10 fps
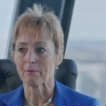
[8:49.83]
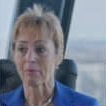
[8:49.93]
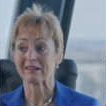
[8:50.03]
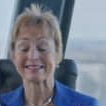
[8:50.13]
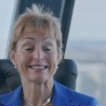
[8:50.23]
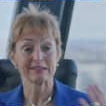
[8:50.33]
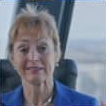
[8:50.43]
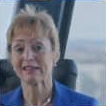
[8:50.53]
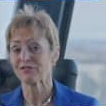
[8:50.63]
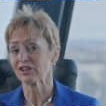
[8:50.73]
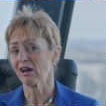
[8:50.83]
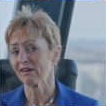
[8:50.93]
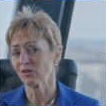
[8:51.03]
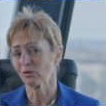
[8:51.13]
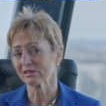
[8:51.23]
but still live the
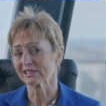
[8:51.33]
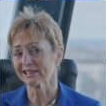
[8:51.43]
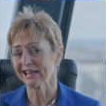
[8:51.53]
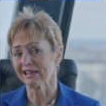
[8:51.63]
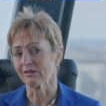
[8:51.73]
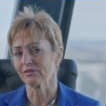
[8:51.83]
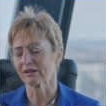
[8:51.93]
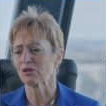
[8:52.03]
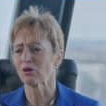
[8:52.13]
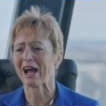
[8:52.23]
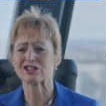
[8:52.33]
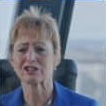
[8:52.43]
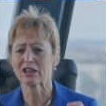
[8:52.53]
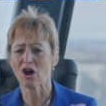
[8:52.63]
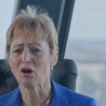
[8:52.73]
life I wanted to live. And yeah. I thought,
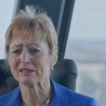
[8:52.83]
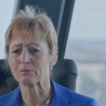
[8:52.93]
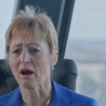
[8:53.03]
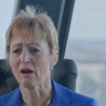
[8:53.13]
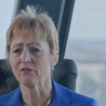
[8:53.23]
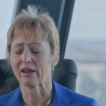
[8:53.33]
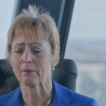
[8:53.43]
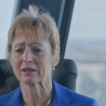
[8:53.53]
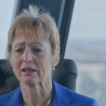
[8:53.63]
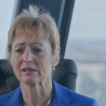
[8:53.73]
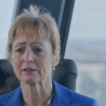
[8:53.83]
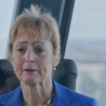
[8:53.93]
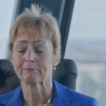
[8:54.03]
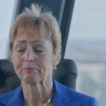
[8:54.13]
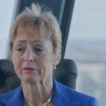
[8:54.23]
actually, the army's perfect because
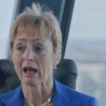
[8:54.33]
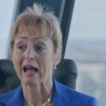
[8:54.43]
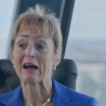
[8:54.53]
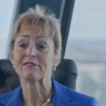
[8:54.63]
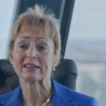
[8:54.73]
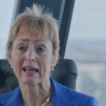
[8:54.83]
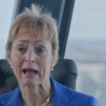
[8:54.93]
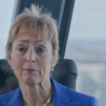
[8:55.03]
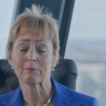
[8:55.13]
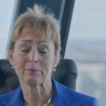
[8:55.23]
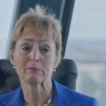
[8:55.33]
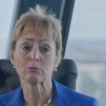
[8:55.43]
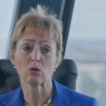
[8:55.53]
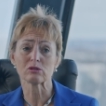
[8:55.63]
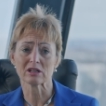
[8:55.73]
having been
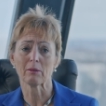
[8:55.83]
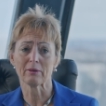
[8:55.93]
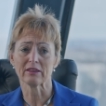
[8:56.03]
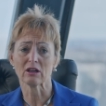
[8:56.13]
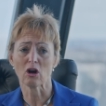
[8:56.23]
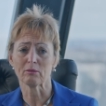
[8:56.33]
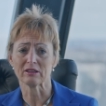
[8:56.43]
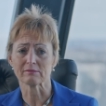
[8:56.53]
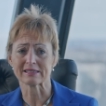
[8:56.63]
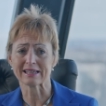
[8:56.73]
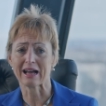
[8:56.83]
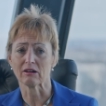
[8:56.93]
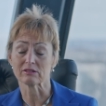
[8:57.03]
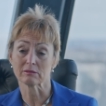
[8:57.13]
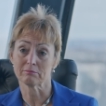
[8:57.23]
brought up in the army
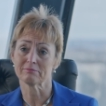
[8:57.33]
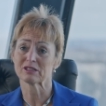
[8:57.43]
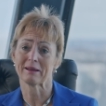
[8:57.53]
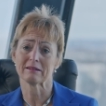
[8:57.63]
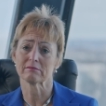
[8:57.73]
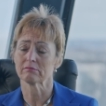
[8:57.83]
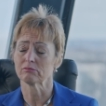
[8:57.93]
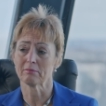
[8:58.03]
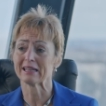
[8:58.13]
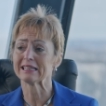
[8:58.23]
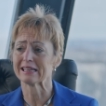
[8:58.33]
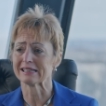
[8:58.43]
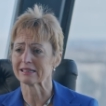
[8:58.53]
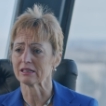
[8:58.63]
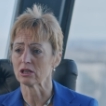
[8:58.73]
themselves and spent many
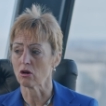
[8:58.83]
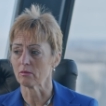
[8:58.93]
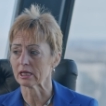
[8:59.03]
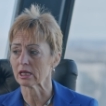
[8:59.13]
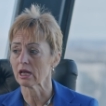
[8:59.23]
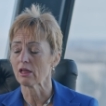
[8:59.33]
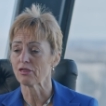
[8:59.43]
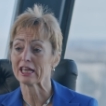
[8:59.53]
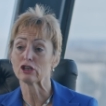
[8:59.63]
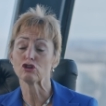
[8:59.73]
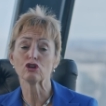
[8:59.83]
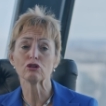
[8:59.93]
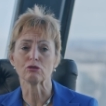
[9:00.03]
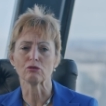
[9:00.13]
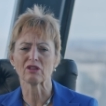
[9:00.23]
years in the army, they
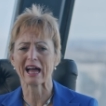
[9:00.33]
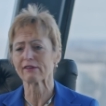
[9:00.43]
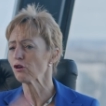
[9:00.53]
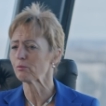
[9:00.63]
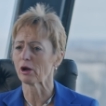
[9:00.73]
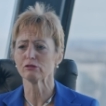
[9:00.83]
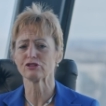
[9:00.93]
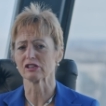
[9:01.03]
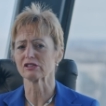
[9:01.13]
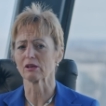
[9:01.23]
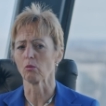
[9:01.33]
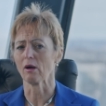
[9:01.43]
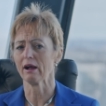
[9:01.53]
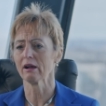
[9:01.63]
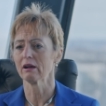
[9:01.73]
knew that if you're posted
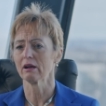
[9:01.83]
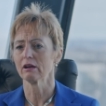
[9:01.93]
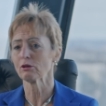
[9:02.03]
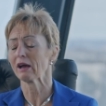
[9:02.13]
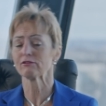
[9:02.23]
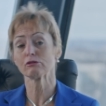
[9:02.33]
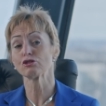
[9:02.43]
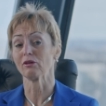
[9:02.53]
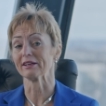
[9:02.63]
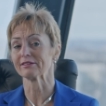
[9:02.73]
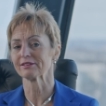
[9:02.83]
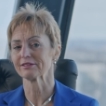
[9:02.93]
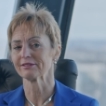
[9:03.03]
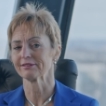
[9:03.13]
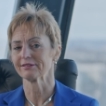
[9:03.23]
somewhere, you have no choice.
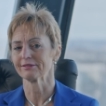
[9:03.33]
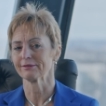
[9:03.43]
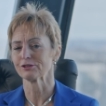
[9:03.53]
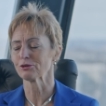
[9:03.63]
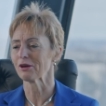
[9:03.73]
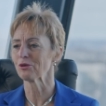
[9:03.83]
So I